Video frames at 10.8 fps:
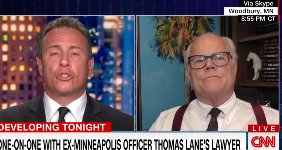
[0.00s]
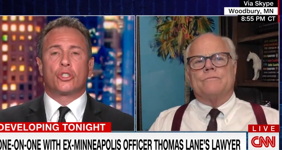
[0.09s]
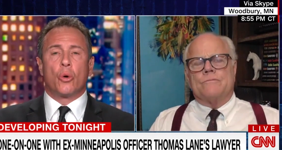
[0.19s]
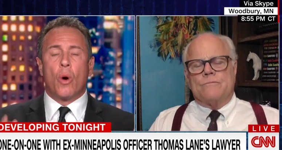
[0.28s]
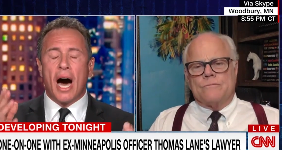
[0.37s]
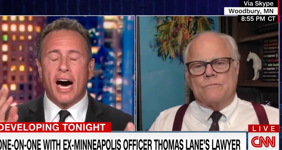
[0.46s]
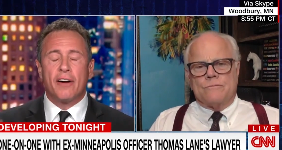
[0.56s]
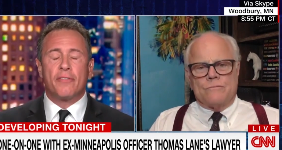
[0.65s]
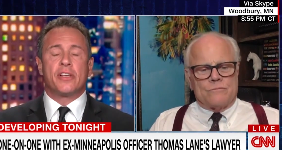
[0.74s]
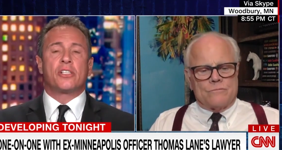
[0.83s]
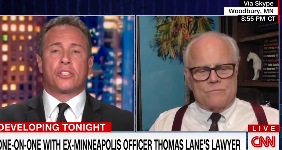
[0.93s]
Speaker 1: so
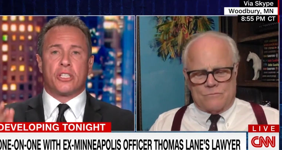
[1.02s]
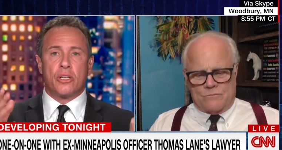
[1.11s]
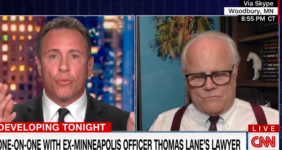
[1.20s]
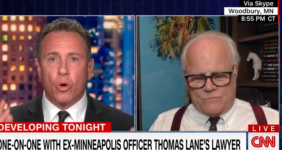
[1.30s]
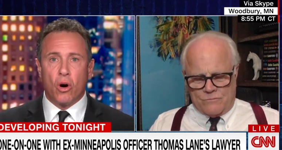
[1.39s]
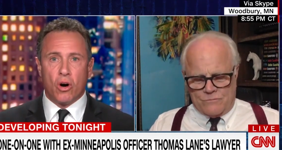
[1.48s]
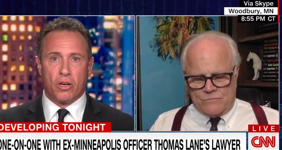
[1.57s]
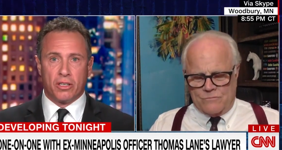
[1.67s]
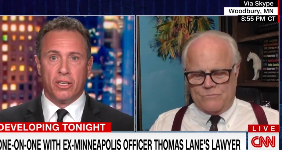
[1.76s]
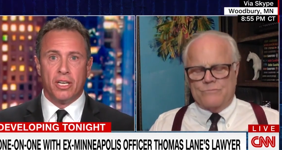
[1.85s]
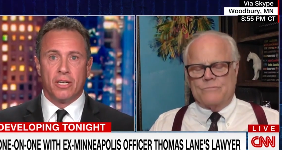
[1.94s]
obviously wrong,
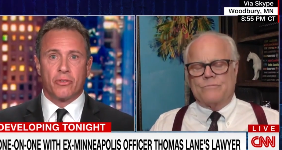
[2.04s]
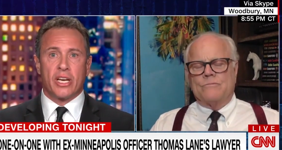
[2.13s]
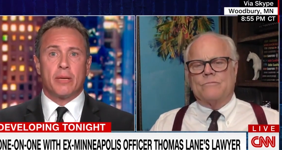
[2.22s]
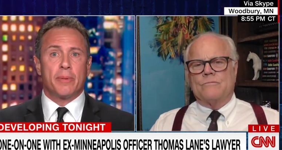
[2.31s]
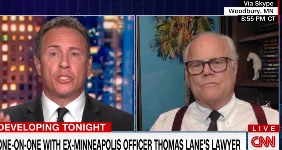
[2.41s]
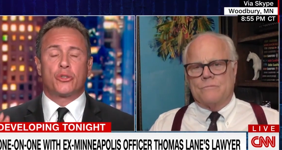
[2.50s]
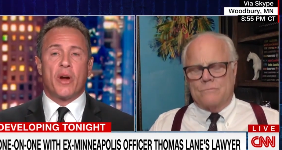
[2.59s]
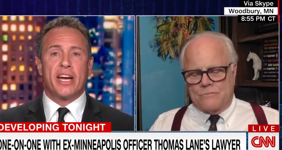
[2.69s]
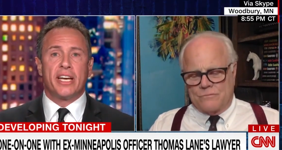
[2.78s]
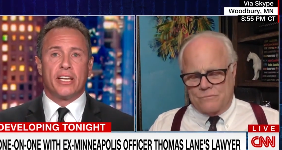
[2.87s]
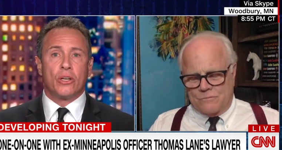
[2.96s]
forget about
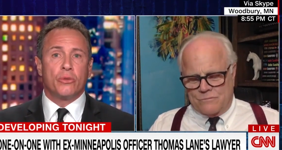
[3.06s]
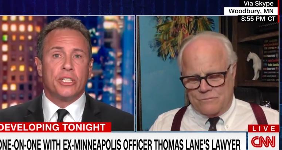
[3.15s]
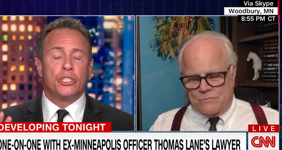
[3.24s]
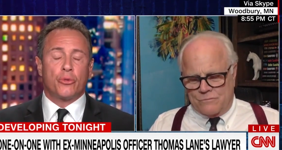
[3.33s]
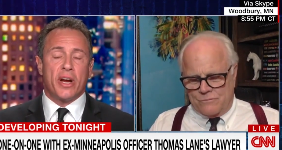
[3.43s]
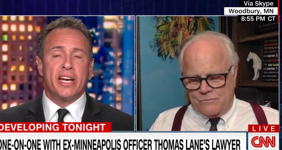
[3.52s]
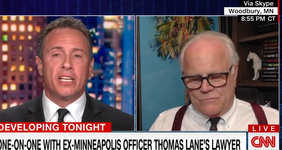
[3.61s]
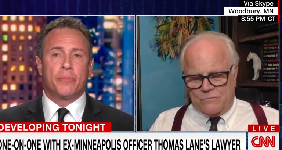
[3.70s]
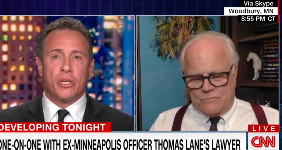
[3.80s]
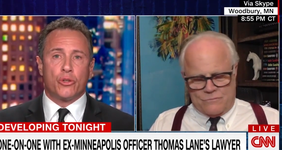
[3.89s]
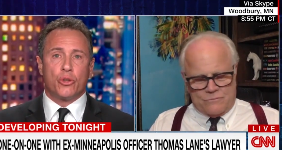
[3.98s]
training, you don't need training to
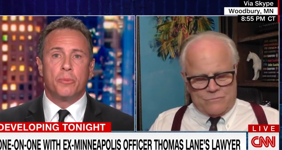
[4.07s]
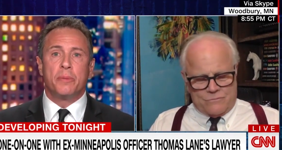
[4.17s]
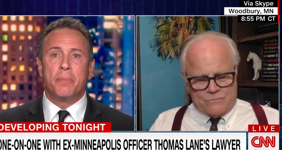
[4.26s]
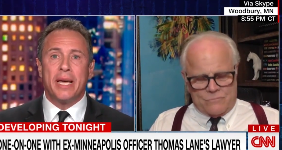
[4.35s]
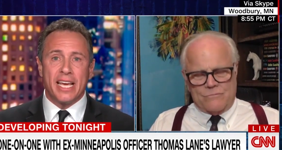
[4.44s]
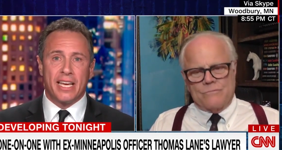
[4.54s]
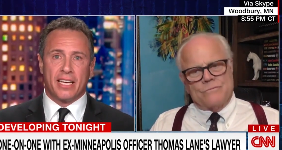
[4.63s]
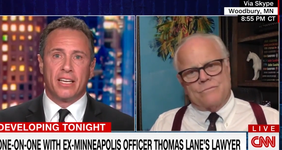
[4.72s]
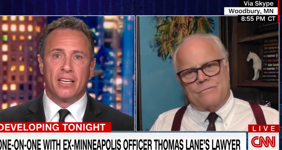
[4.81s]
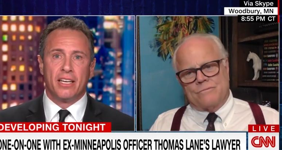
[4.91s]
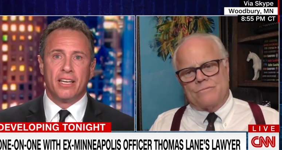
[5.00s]
be a human being.
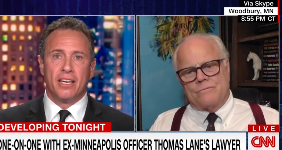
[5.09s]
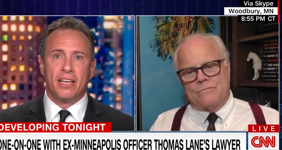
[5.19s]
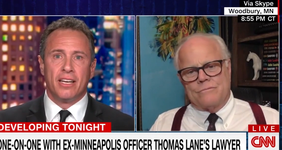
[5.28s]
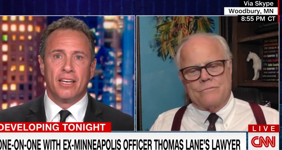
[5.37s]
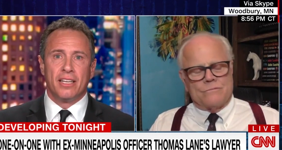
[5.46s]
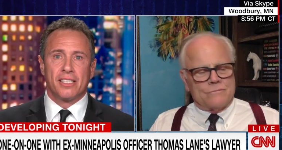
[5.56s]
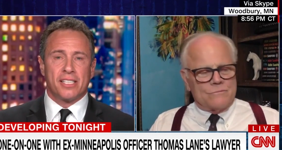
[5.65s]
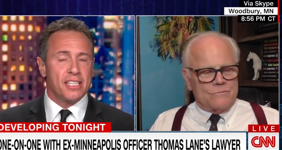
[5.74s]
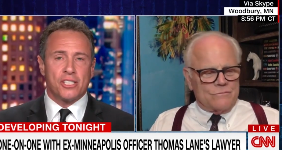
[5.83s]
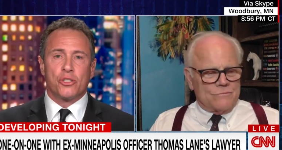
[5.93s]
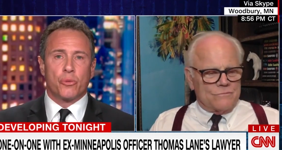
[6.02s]

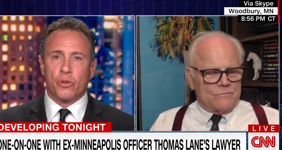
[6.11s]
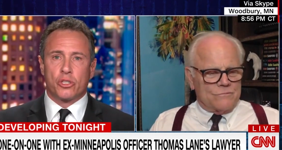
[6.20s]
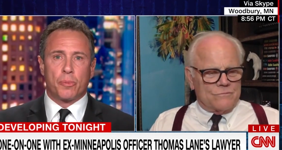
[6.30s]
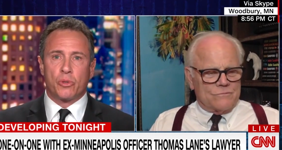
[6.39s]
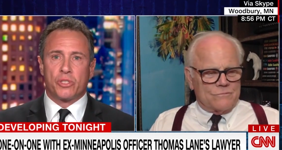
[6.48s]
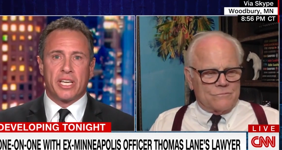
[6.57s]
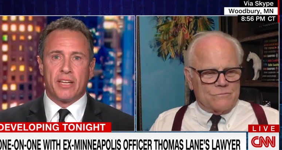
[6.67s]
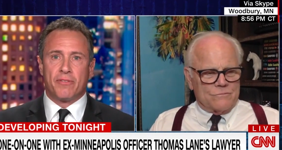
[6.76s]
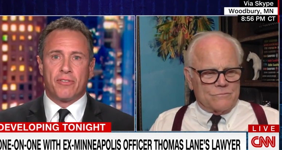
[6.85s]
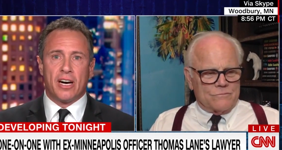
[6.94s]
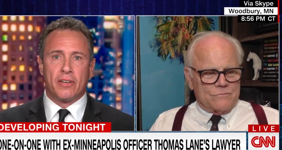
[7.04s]
Citizens weren't supposed to get
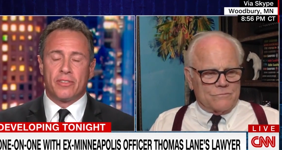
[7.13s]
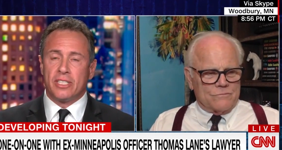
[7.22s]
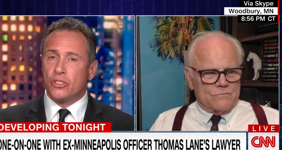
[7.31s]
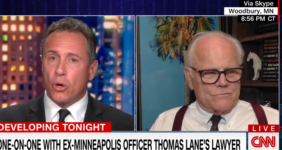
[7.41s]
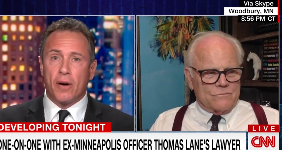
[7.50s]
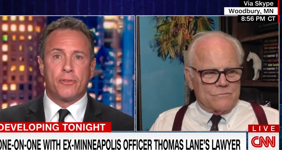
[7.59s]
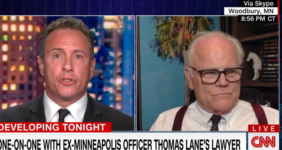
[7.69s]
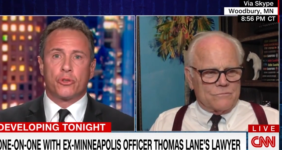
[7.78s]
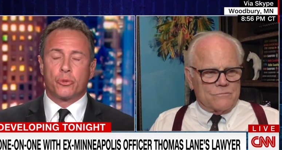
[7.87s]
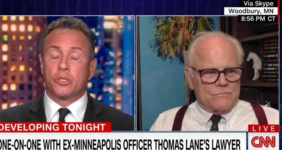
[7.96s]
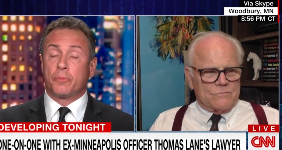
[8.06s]
involved. These
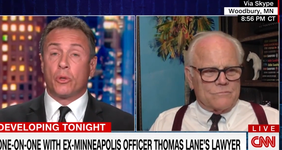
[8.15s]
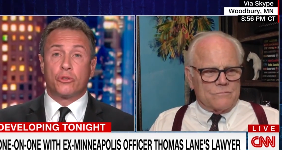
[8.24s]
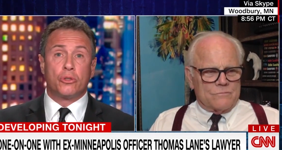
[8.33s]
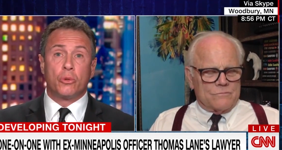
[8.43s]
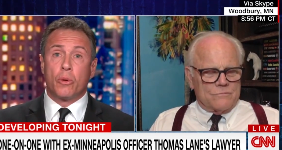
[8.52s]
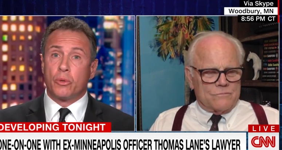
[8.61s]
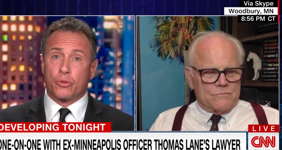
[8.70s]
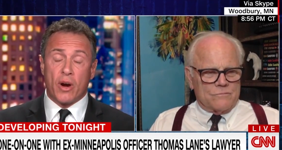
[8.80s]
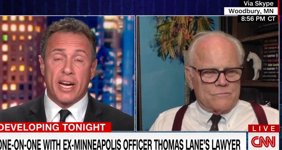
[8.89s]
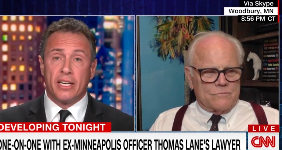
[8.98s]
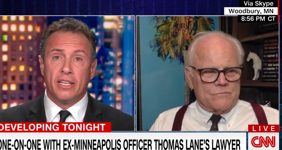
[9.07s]
officers were supposed to do what was
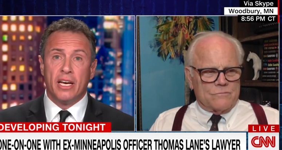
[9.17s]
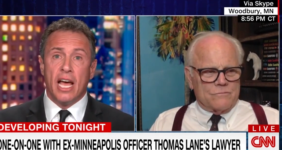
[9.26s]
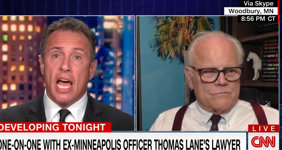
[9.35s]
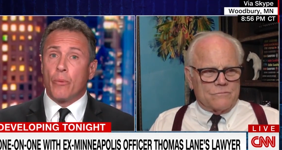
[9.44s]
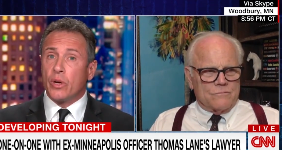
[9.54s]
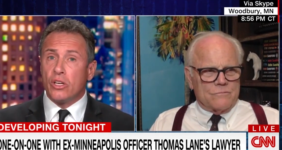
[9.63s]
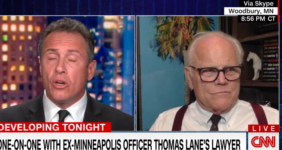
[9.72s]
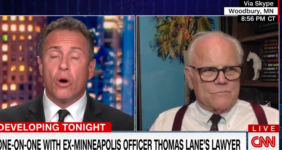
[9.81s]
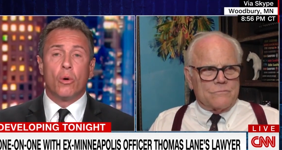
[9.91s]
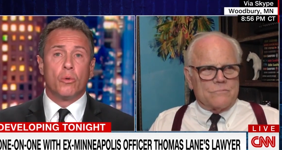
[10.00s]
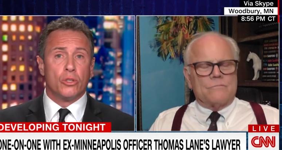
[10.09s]
right. And we
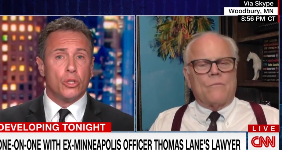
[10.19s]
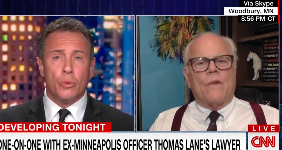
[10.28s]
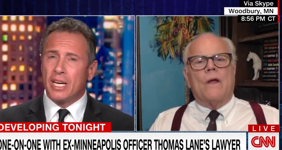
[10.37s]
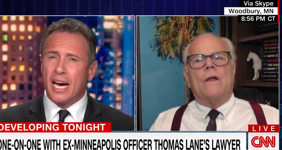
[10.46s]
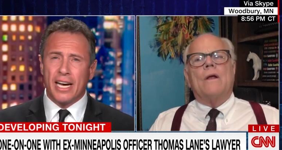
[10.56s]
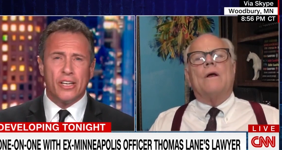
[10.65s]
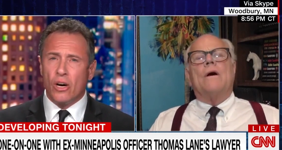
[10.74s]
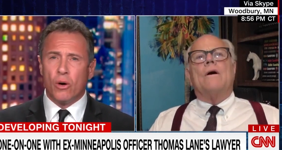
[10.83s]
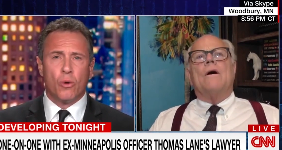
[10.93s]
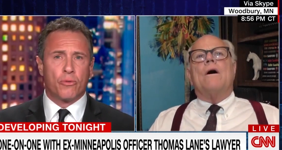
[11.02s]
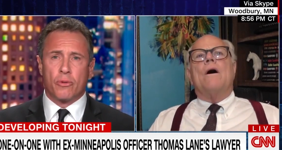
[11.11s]
know, you and I
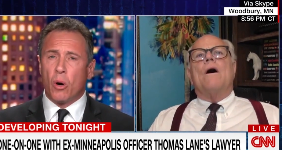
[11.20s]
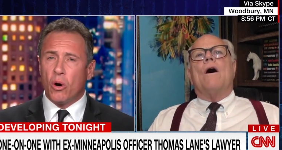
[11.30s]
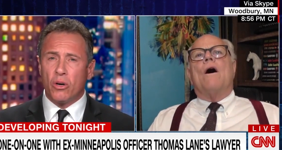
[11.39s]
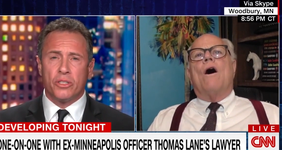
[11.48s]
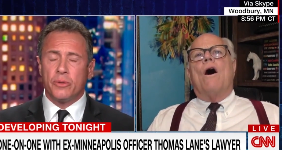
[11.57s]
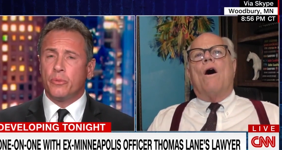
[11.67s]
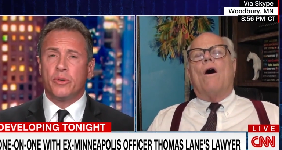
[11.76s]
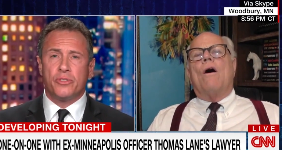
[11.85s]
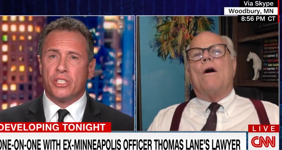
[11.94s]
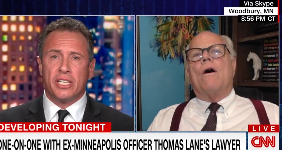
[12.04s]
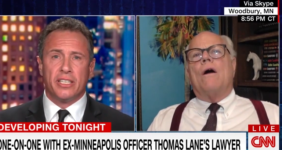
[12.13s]
know from all that we've
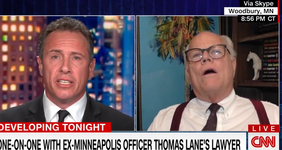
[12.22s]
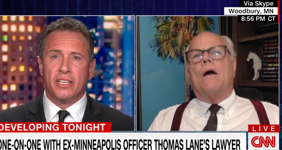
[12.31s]
seen,